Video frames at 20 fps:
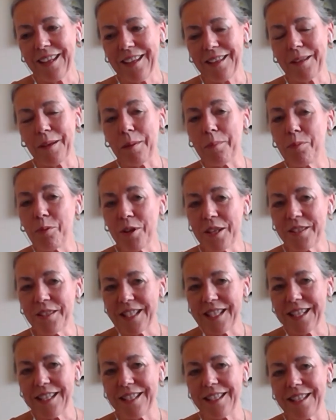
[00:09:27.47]
a brief uh,
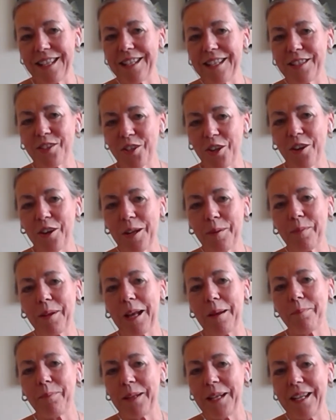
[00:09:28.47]
stint in a startup
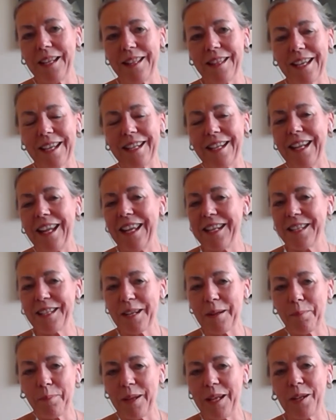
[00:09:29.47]
company that
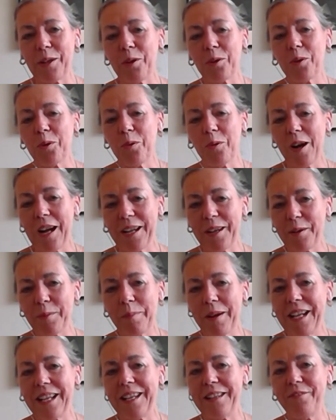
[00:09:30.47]
ended up being acquired
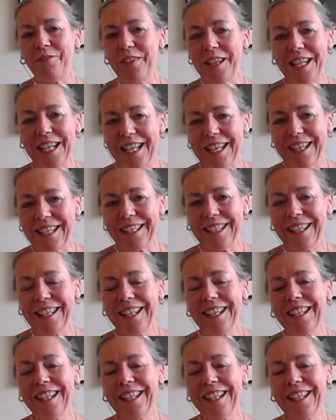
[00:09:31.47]
by NVIDIA.